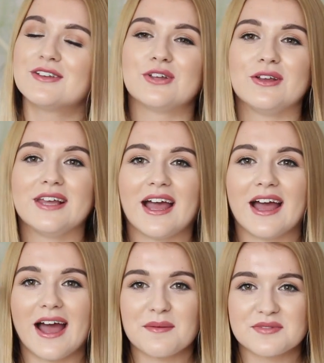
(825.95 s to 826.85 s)
So
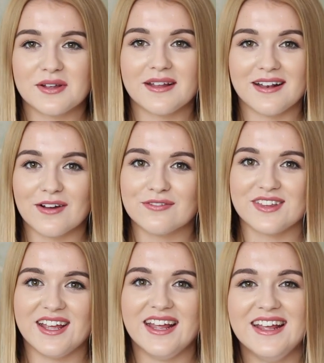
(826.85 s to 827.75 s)
yeah, absolutely
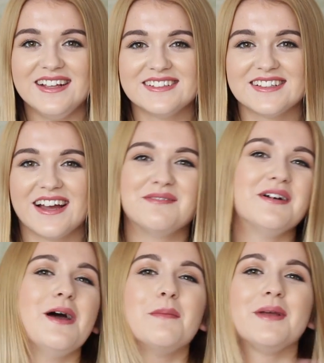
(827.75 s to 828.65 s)
love these.
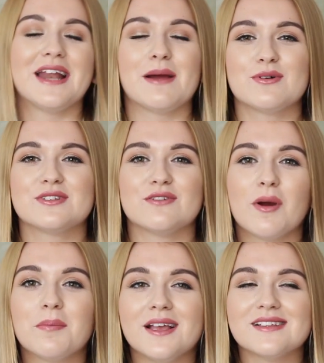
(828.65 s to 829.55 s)
Being able to
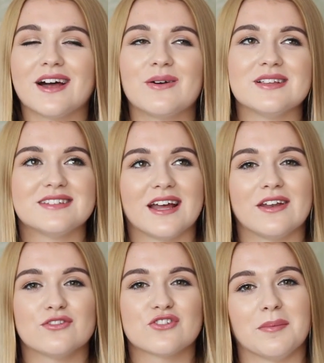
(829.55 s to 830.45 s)
rub things out
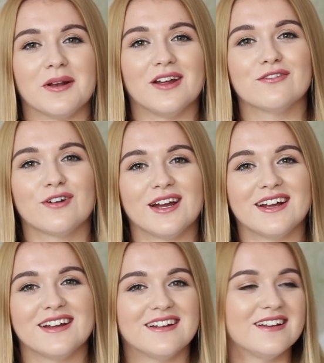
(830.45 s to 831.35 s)
instead of scribble over it.
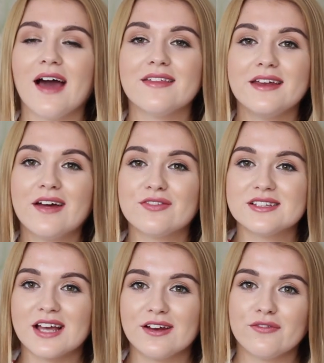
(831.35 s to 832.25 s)
I then have
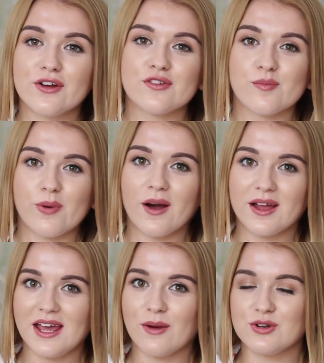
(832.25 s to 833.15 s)
these headphones from
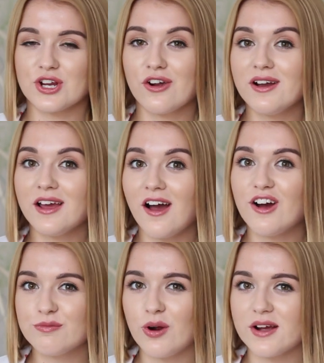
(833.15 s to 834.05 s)
Pioneer, which are currently
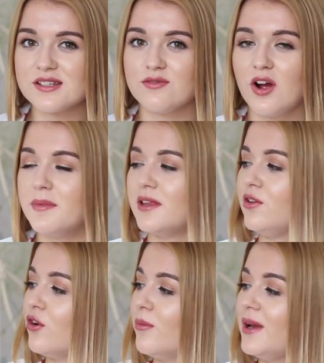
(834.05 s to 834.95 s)
half price at Ryman.
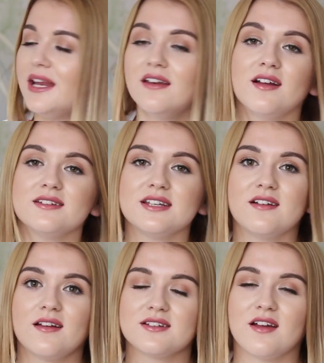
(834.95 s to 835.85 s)
They're normally
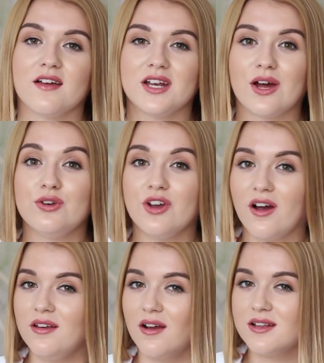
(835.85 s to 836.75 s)
£19.99, they're now
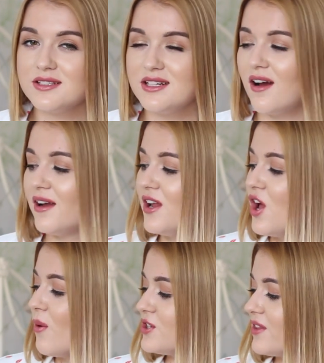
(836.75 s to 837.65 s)
£9.99,
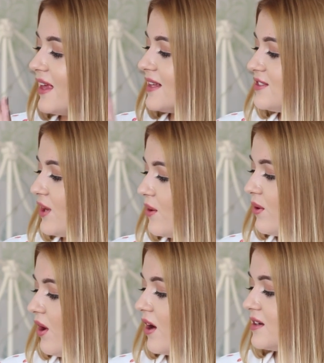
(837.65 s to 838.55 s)
which I think is
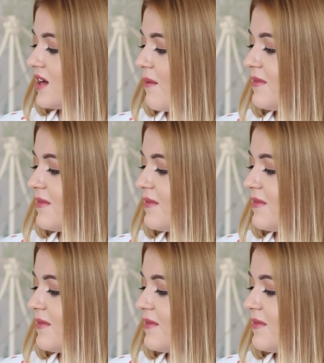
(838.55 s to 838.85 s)
so good.